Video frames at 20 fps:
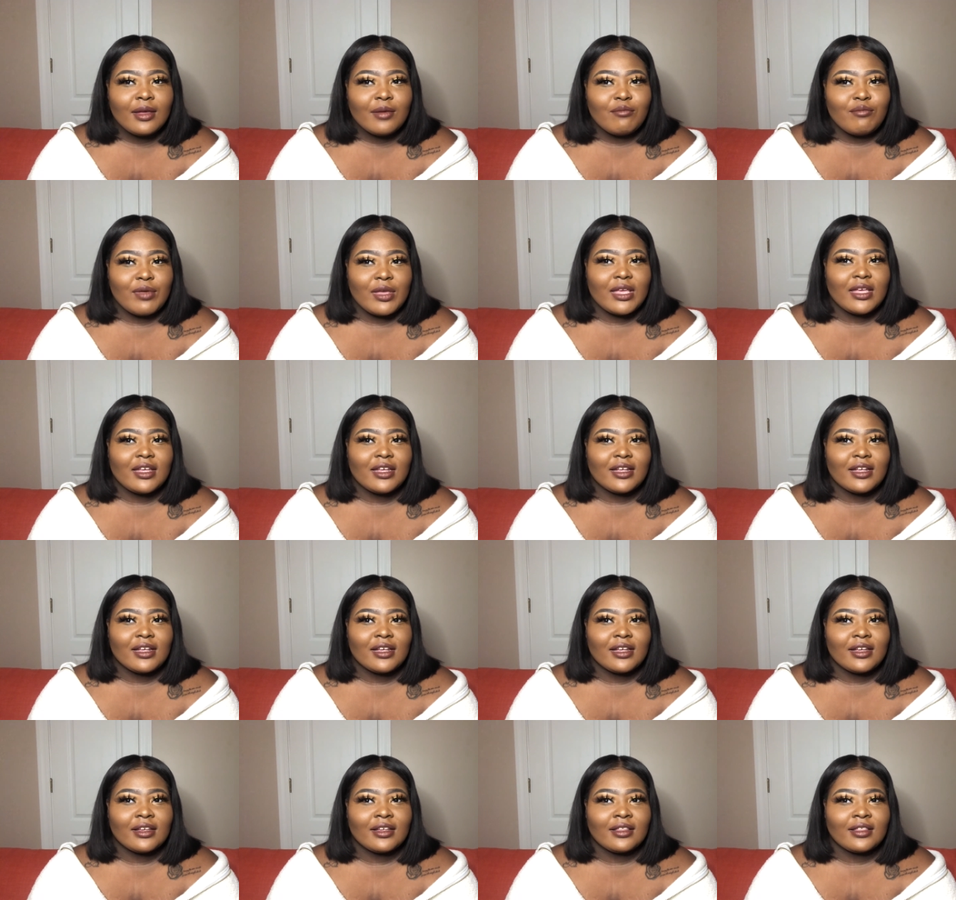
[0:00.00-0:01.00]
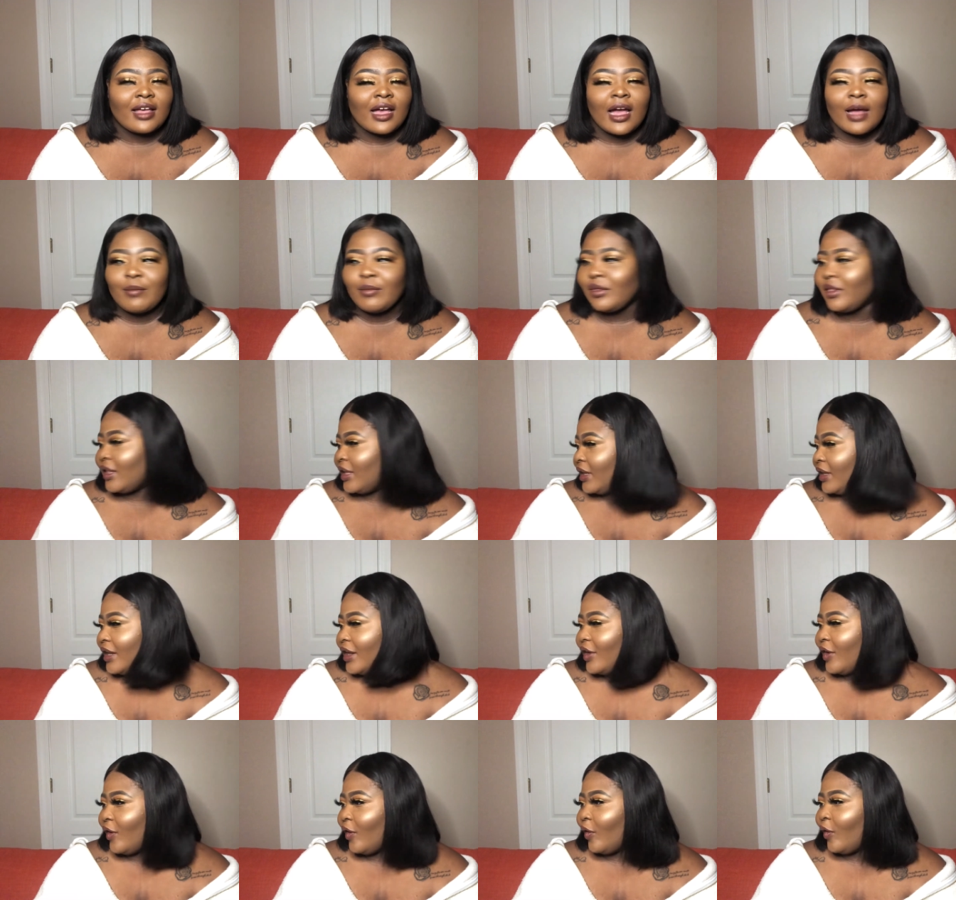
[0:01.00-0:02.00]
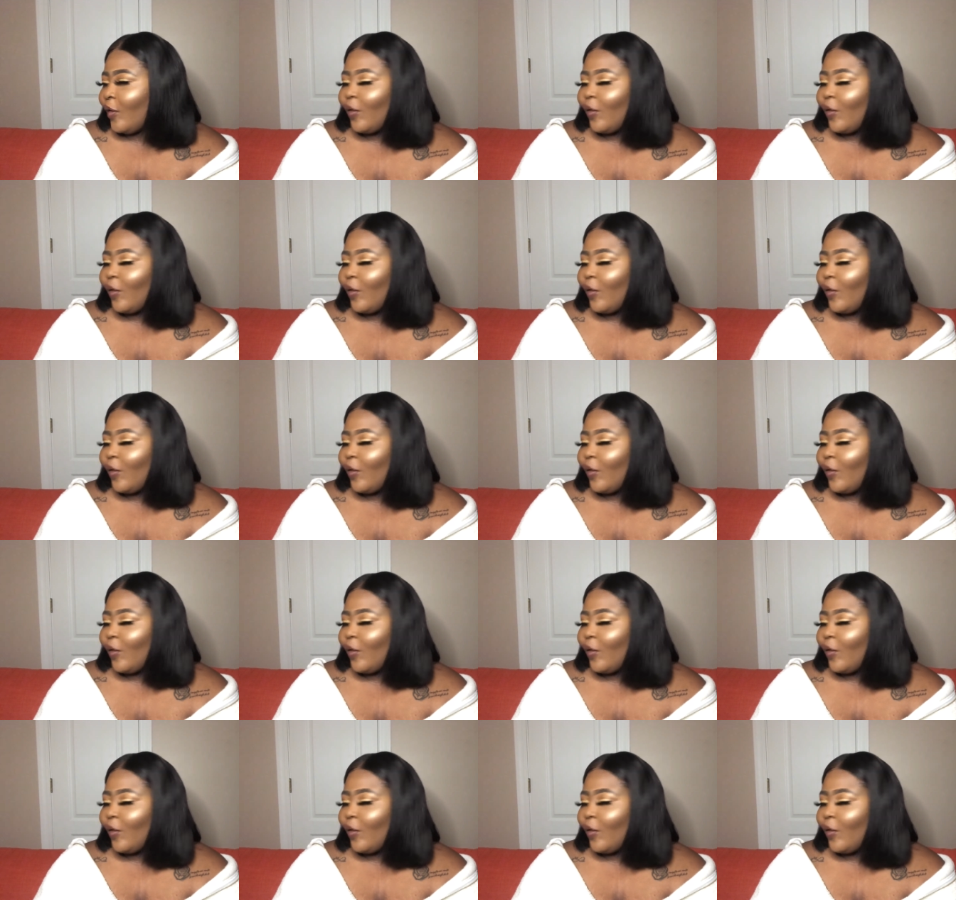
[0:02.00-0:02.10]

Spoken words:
because I'm sitting here